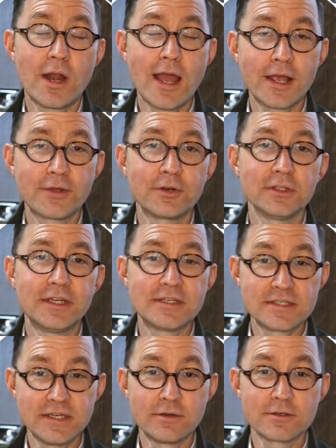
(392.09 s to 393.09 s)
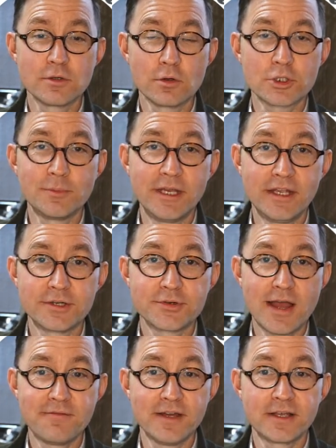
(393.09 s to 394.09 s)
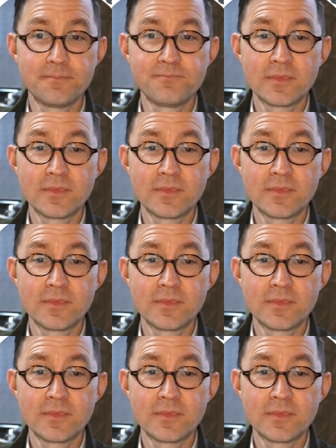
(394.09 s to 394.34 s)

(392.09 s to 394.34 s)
accurately see your social media traffic.